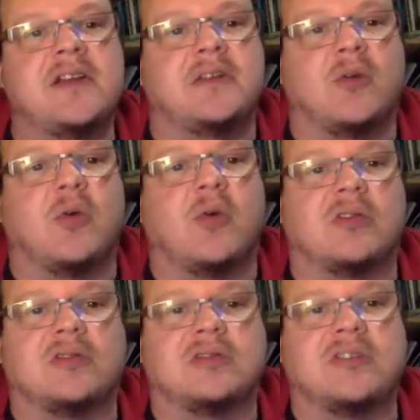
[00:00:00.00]

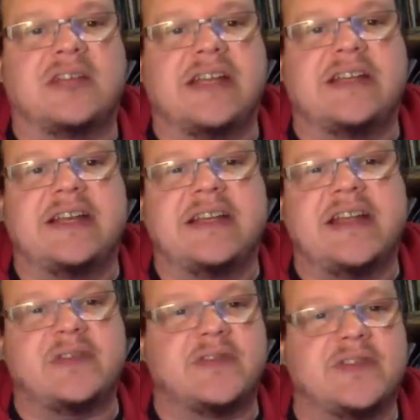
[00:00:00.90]
law in
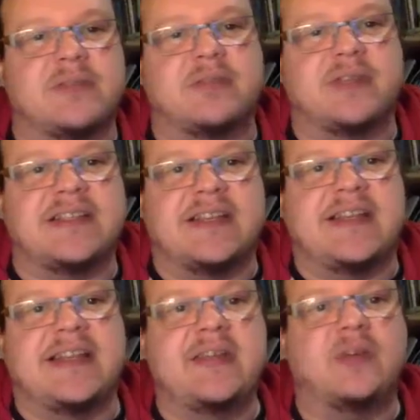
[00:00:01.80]
that sort of simple, it's a
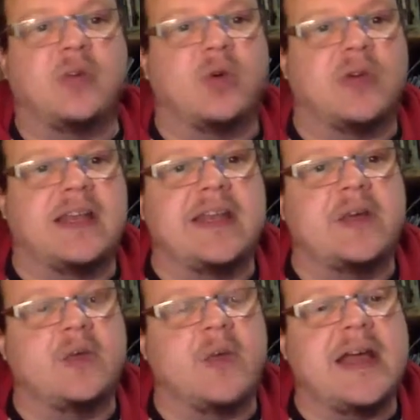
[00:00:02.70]
legal or
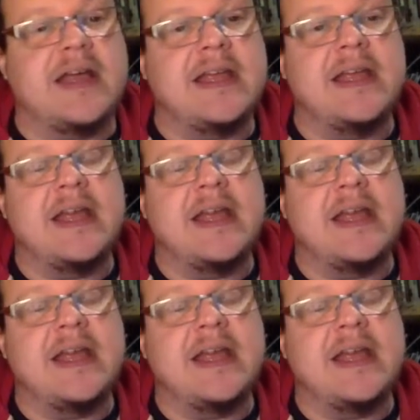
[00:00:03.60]
illegal way.